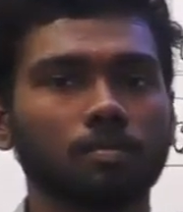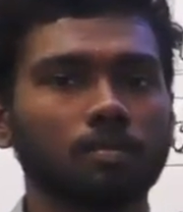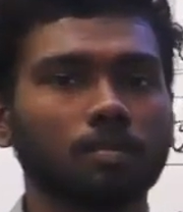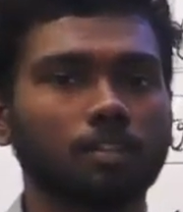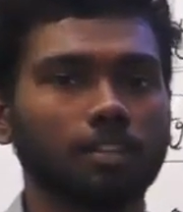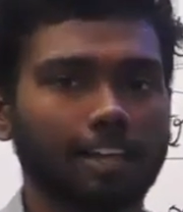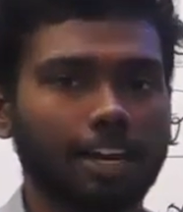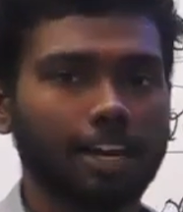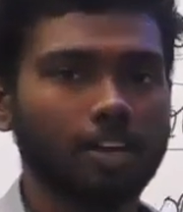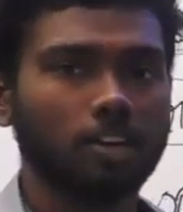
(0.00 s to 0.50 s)

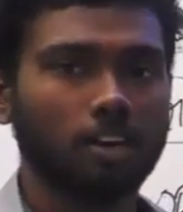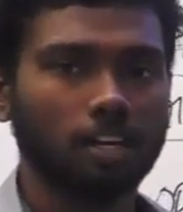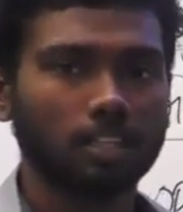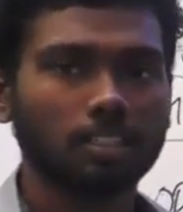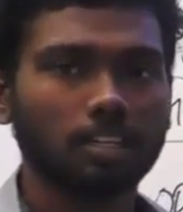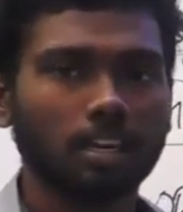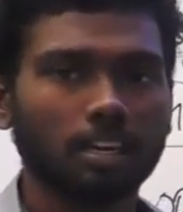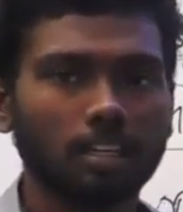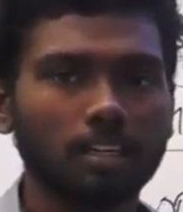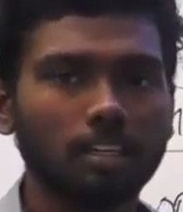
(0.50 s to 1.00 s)
Can you
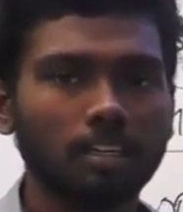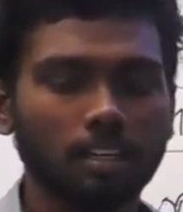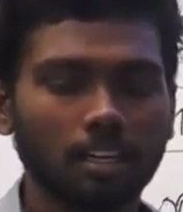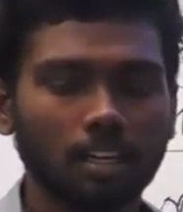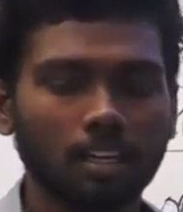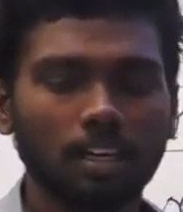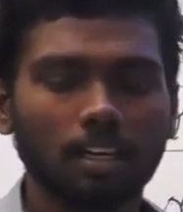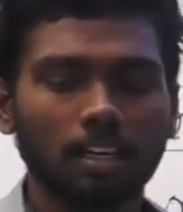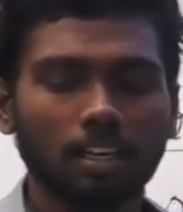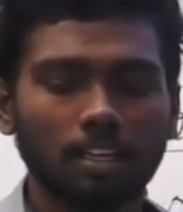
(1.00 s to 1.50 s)
understand it?
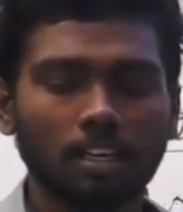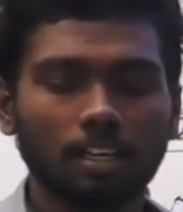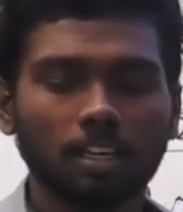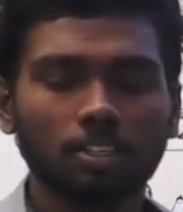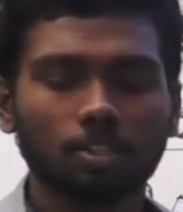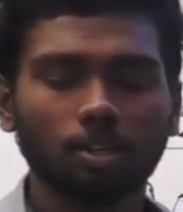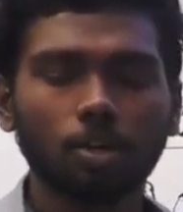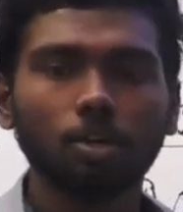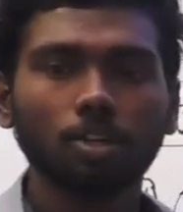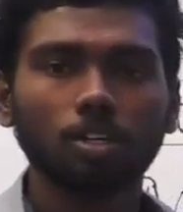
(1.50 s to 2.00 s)

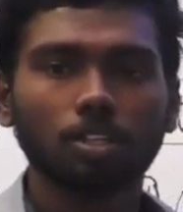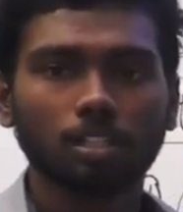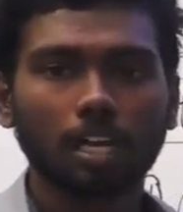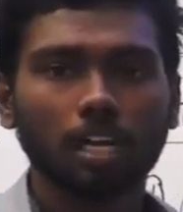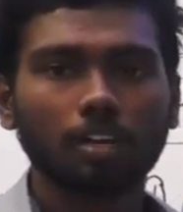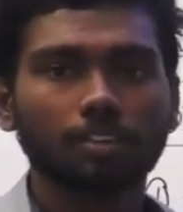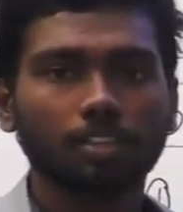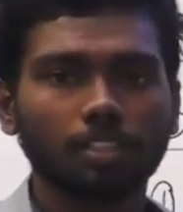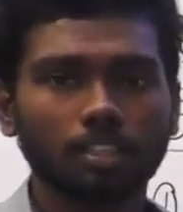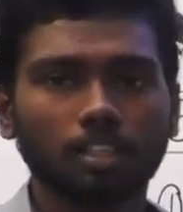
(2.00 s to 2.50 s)
So that
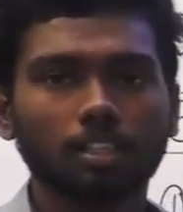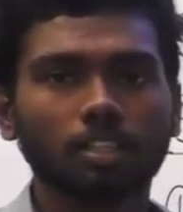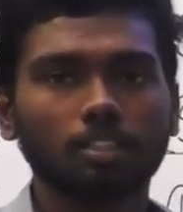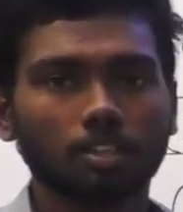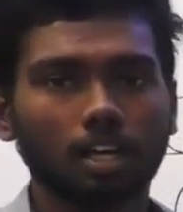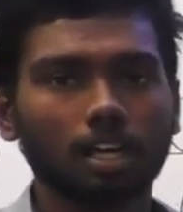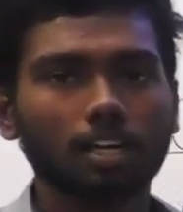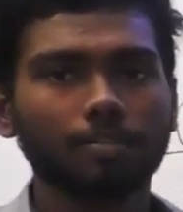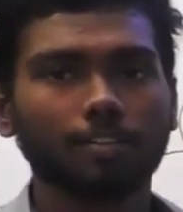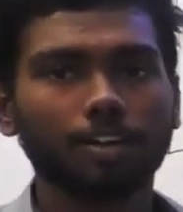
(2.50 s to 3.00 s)

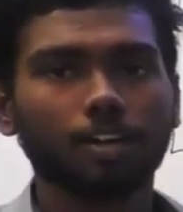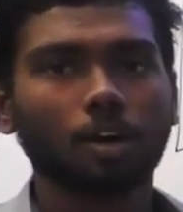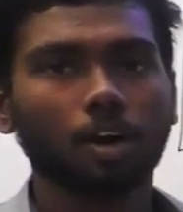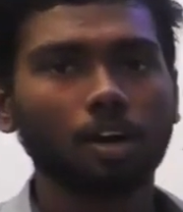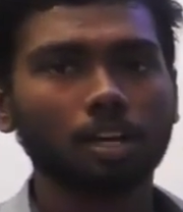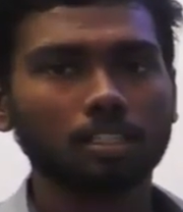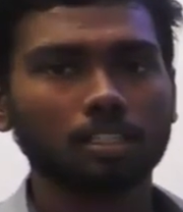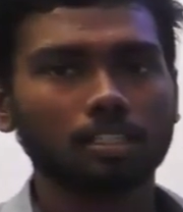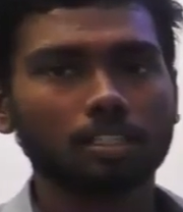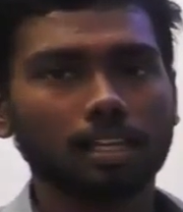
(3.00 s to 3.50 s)
we call
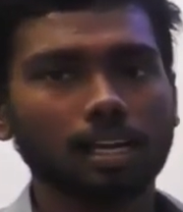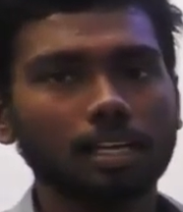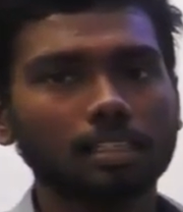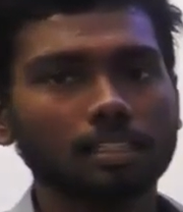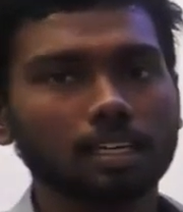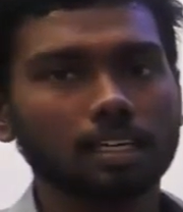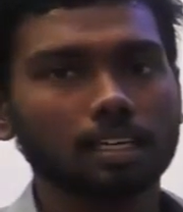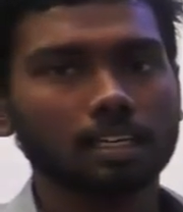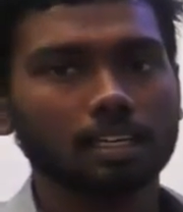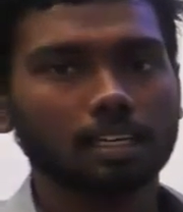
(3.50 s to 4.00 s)
it as
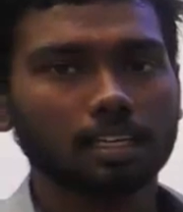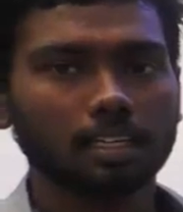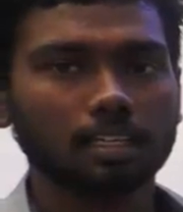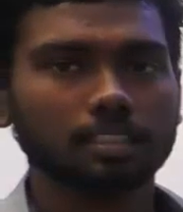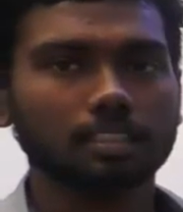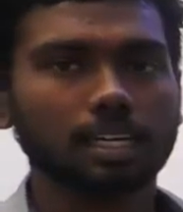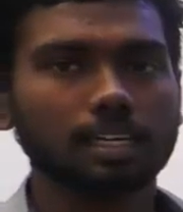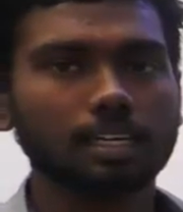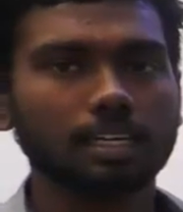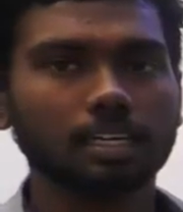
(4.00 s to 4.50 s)
a
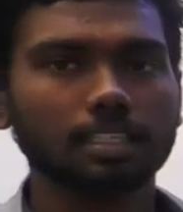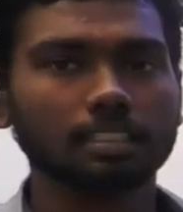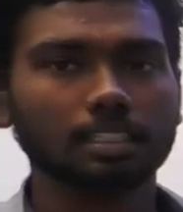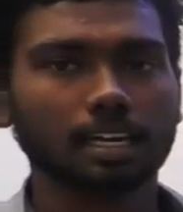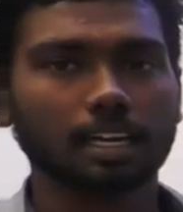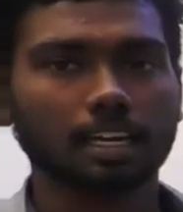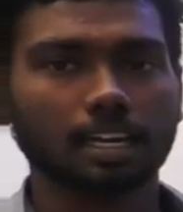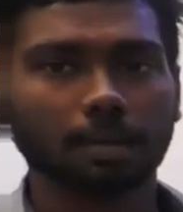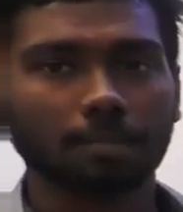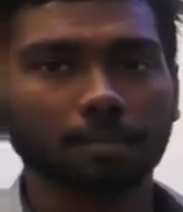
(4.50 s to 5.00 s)
sentence
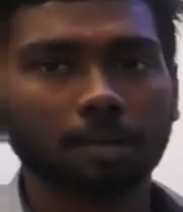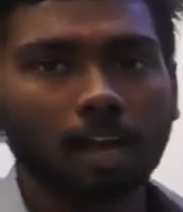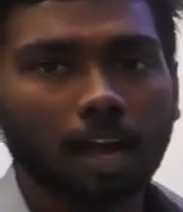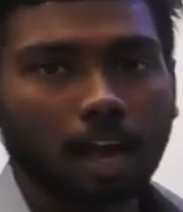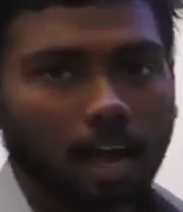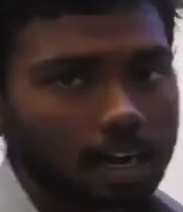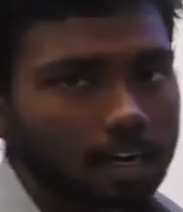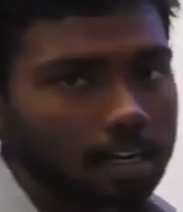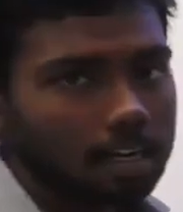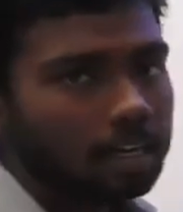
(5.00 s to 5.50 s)
anagram.
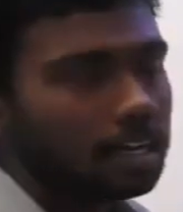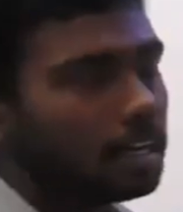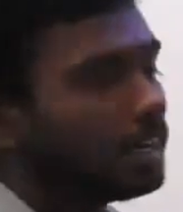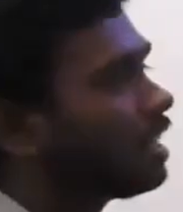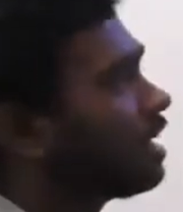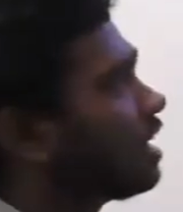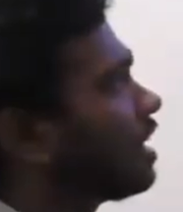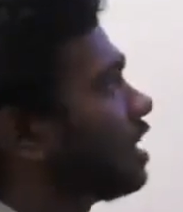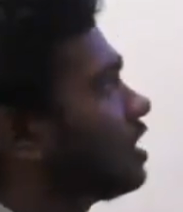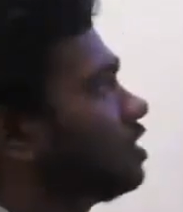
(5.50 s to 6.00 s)
And
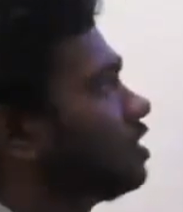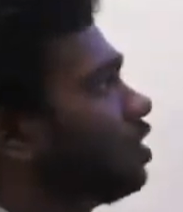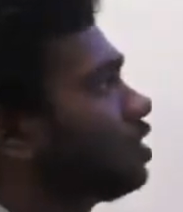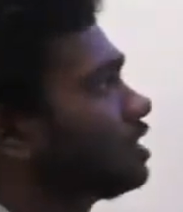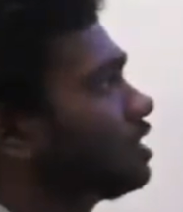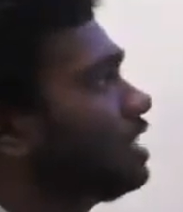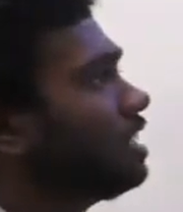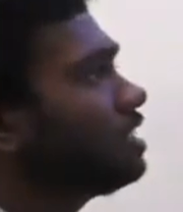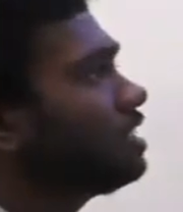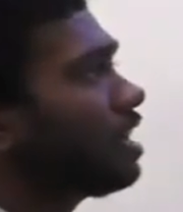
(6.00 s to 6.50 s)
those
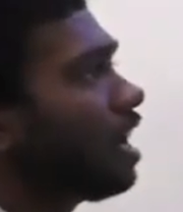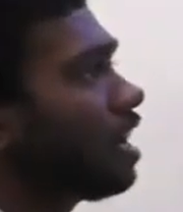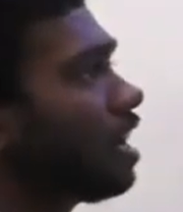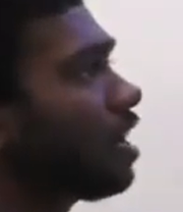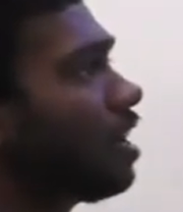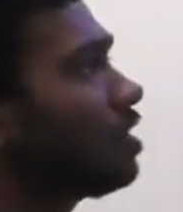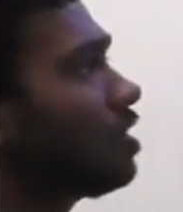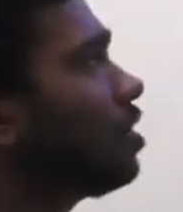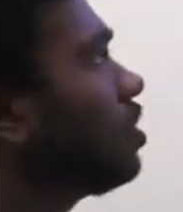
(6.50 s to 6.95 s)
things are also